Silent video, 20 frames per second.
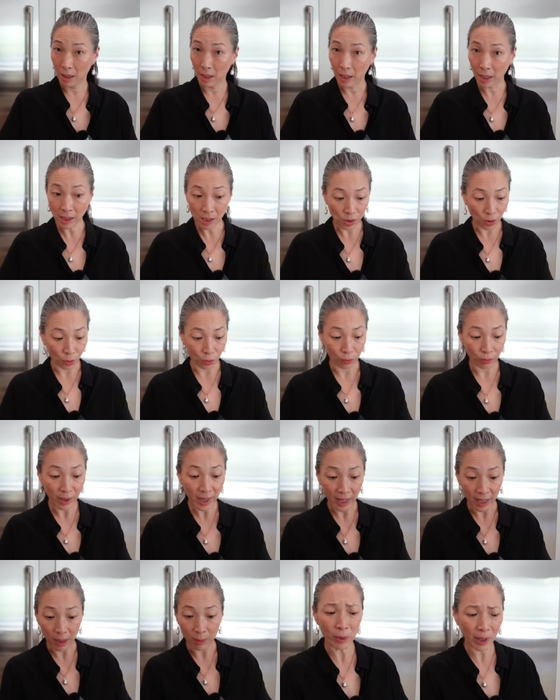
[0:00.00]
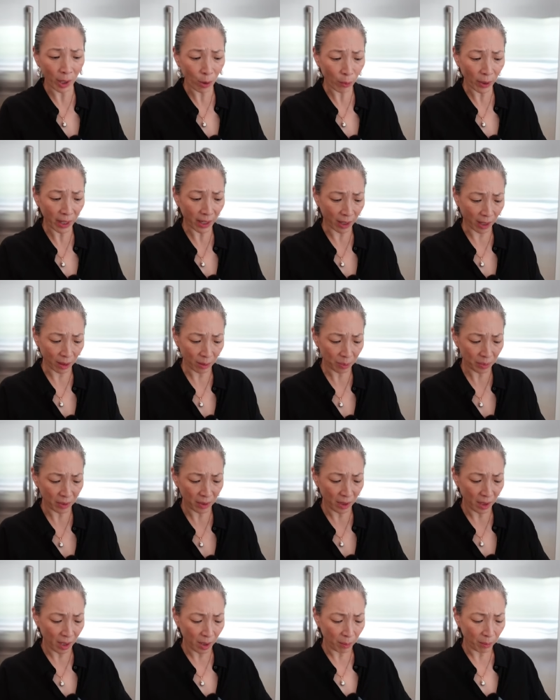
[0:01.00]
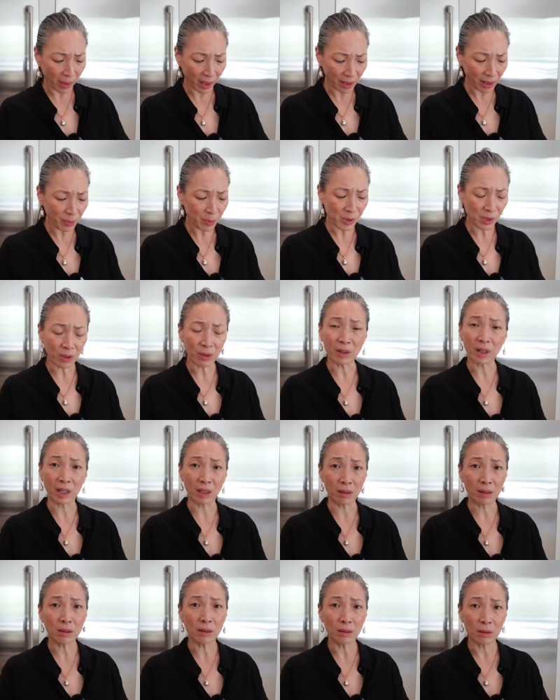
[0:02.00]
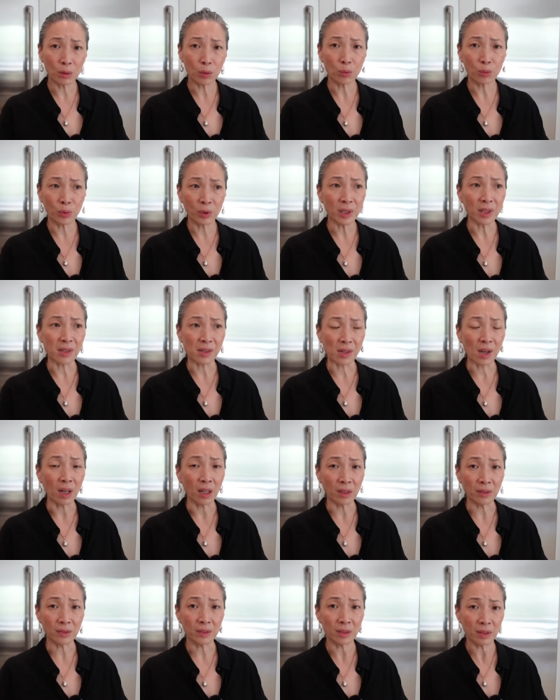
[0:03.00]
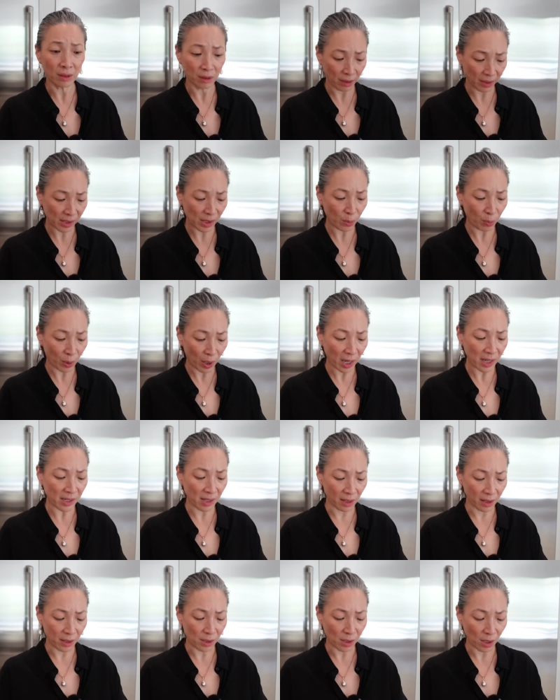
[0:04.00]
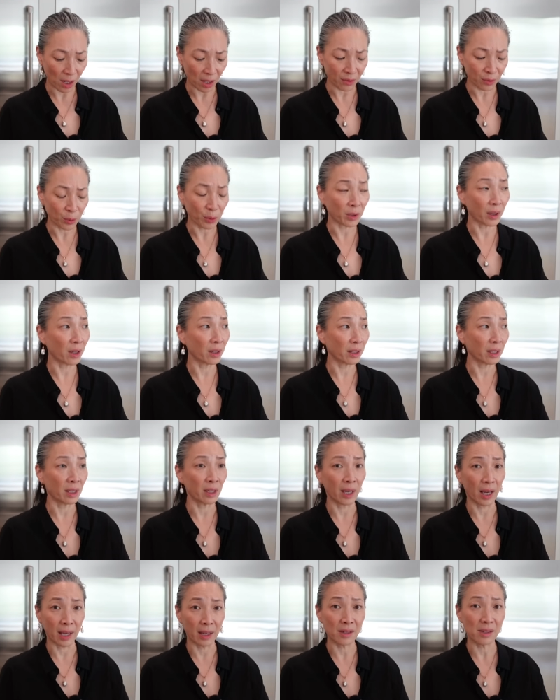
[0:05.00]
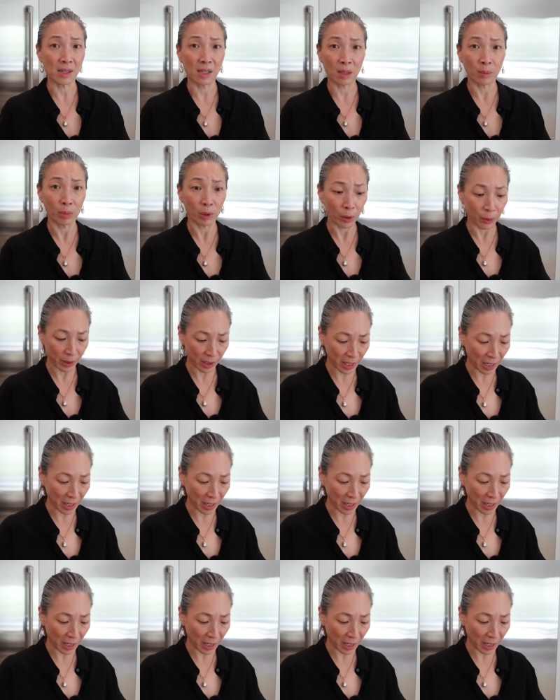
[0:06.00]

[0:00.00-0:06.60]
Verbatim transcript: It's great. When I wake up, my lips are like really soft, like surprisingly soft with all the AC blowing